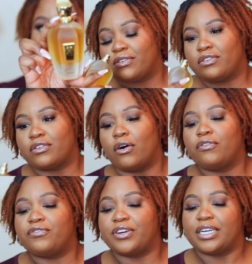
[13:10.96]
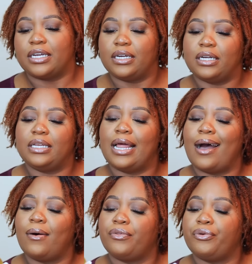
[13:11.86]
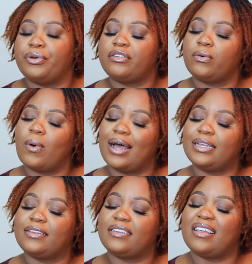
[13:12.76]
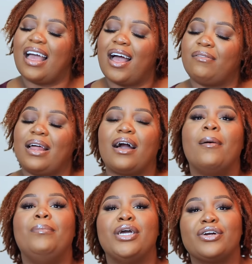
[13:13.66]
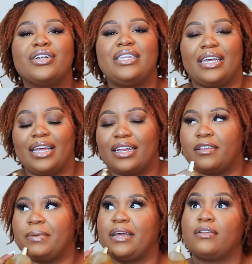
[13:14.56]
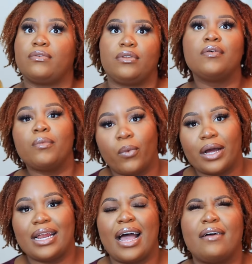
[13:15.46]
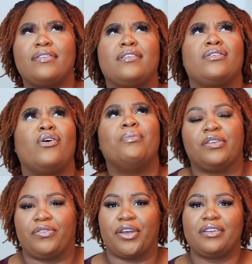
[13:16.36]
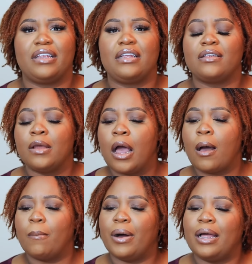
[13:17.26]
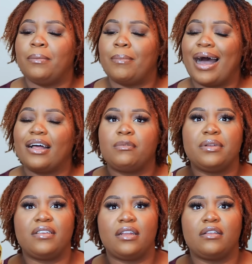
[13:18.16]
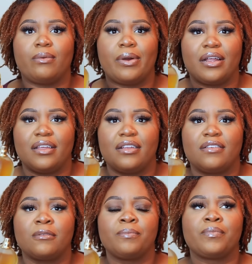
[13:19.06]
So freaking good. Now, the reason why this doesn't have like a bigger dent is because, one, I have so much fragrances, but my husband tends to wear this